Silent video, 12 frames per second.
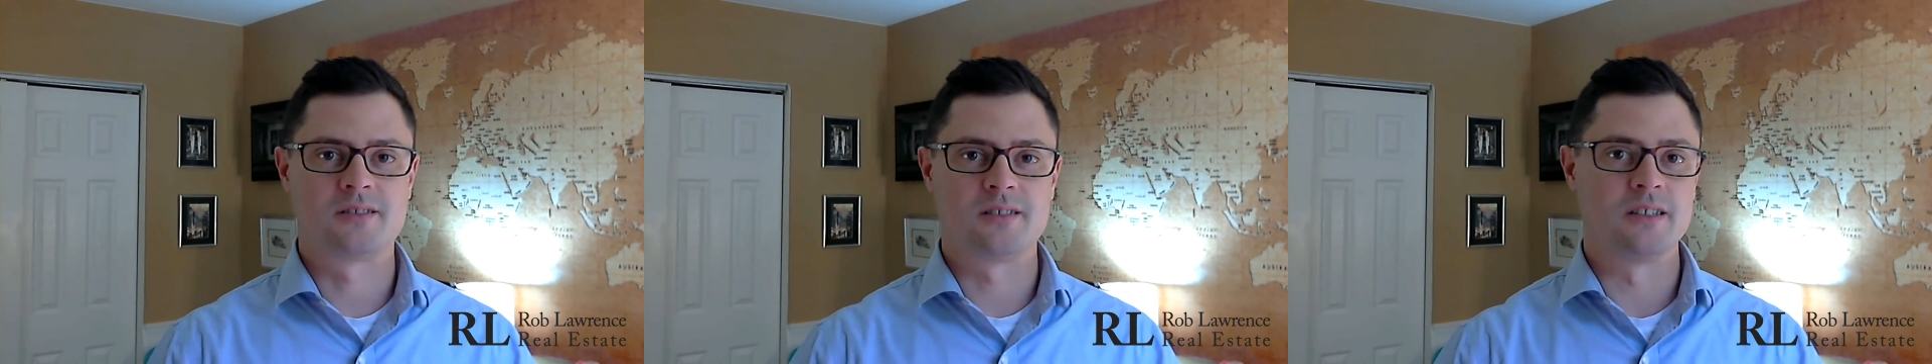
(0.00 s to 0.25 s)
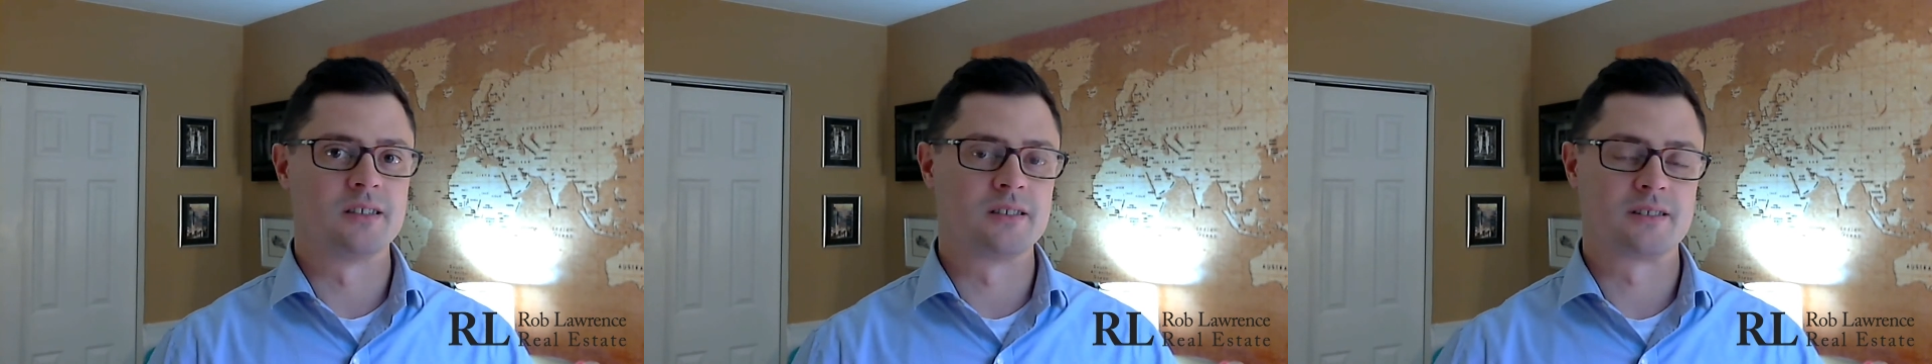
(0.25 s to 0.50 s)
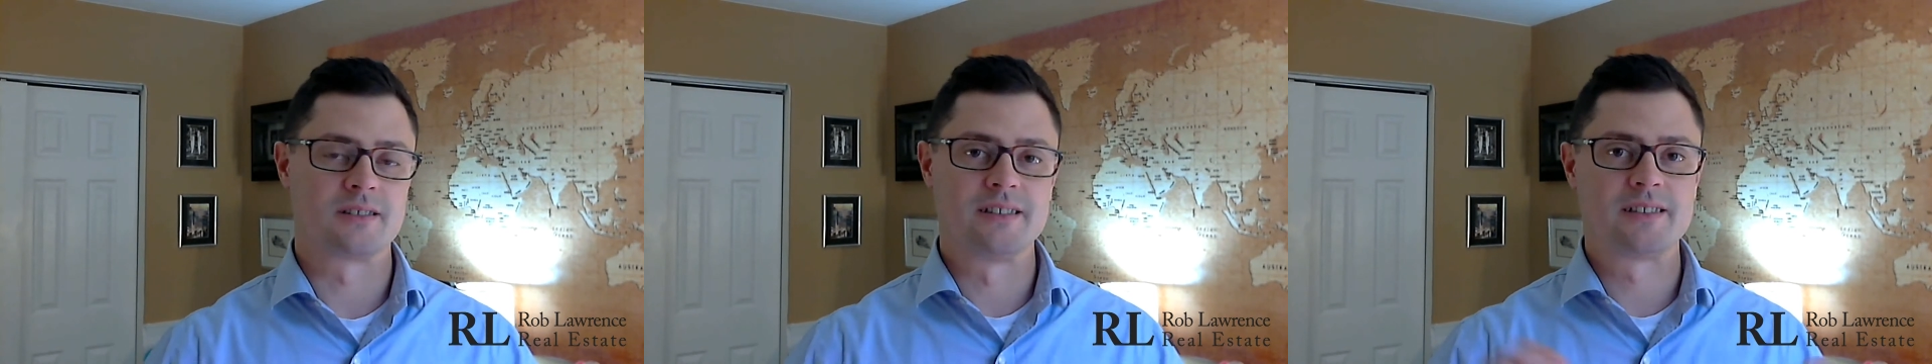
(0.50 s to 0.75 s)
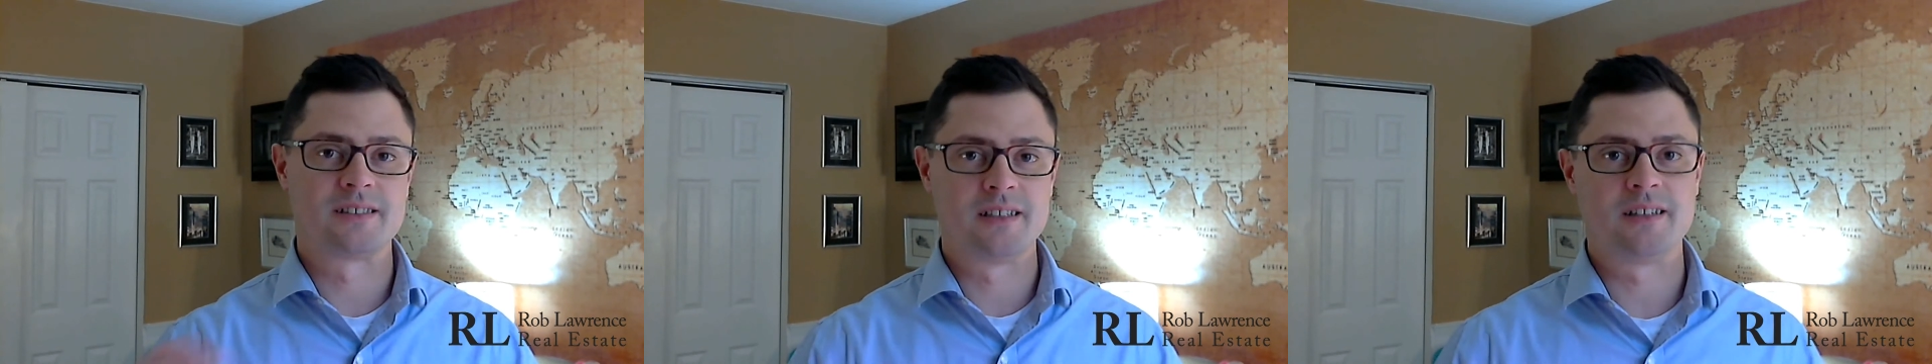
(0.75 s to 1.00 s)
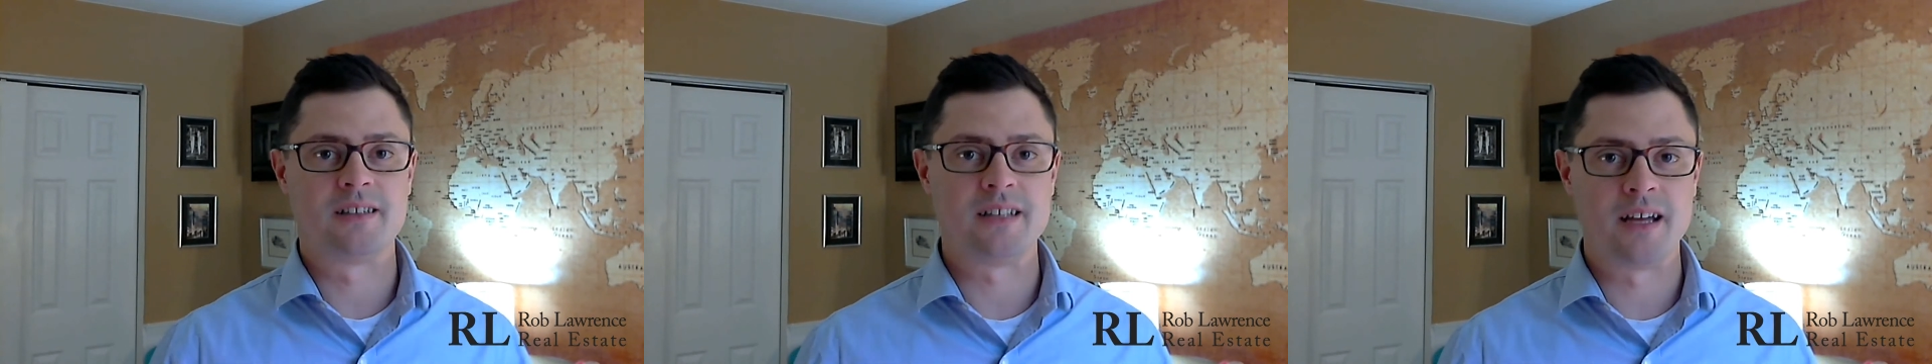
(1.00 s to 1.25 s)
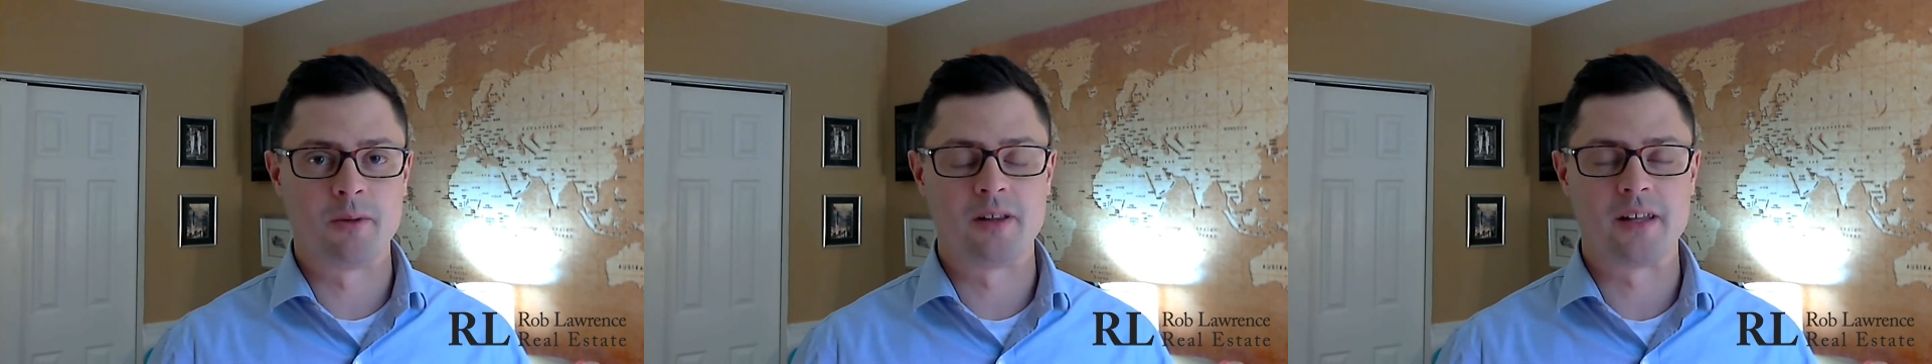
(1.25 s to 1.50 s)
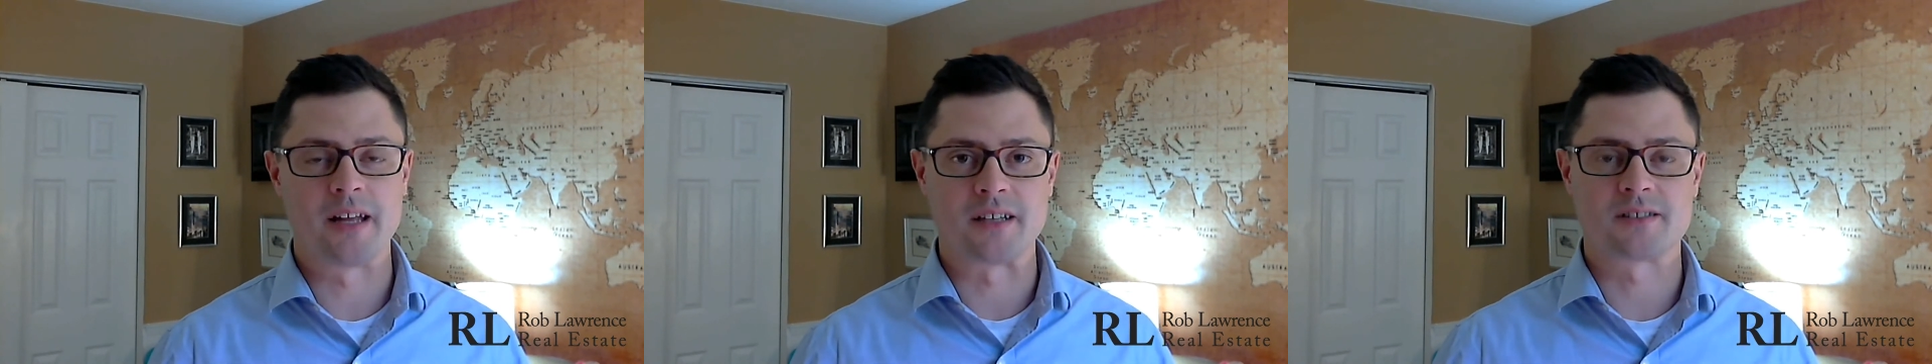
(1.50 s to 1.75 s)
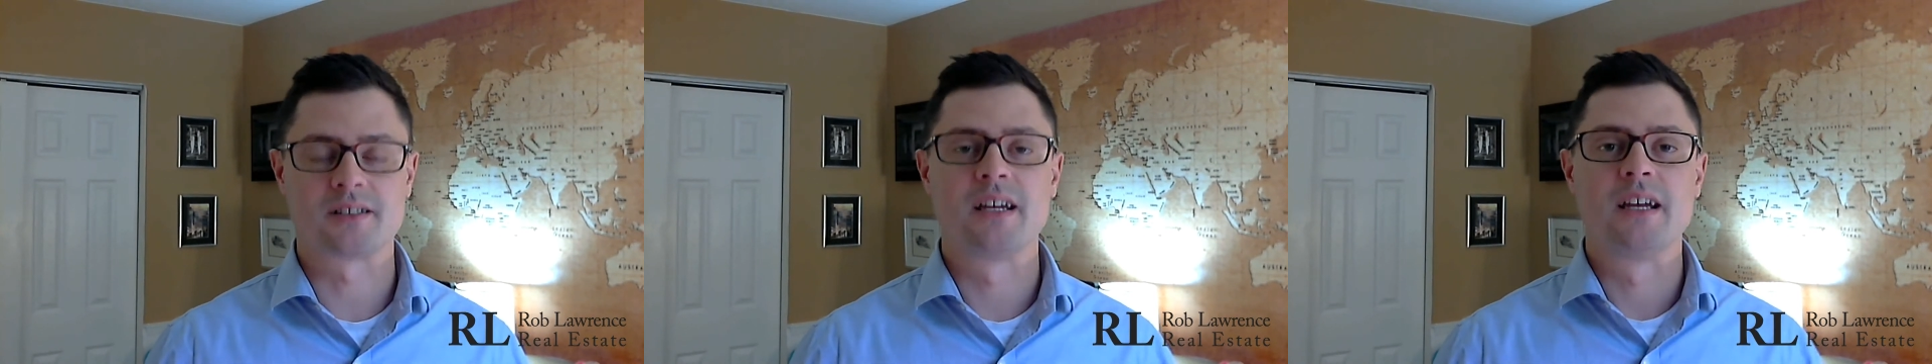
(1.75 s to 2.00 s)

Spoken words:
is listed in the MLS,